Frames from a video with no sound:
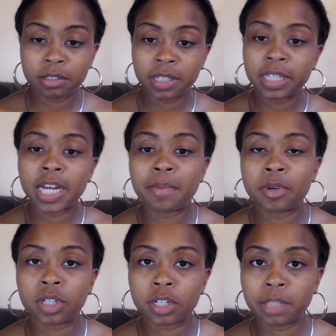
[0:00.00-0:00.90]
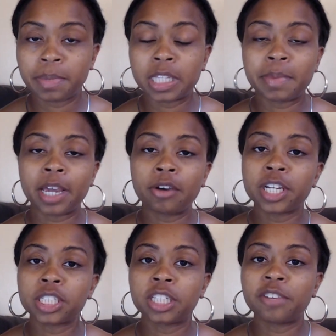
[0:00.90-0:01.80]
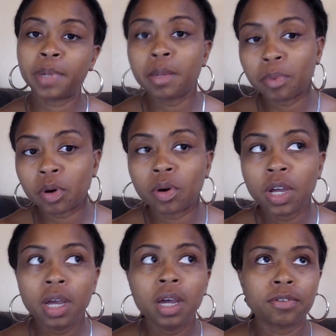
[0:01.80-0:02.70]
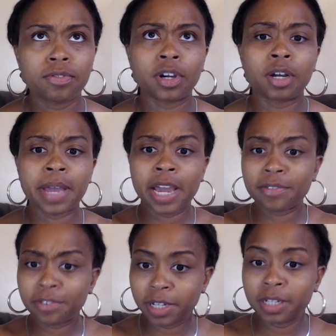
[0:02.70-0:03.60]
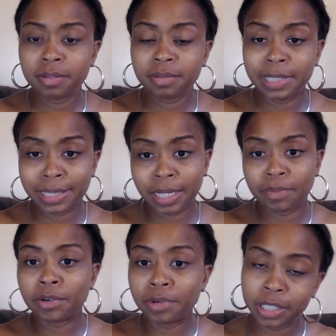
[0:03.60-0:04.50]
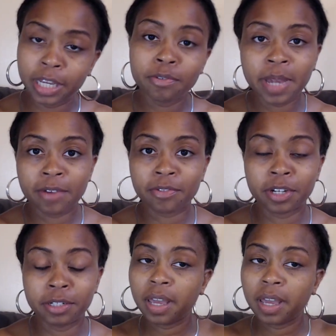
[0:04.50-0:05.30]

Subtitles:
D'Adamo talks about the migration of people from Africa. He said we originate from Africa,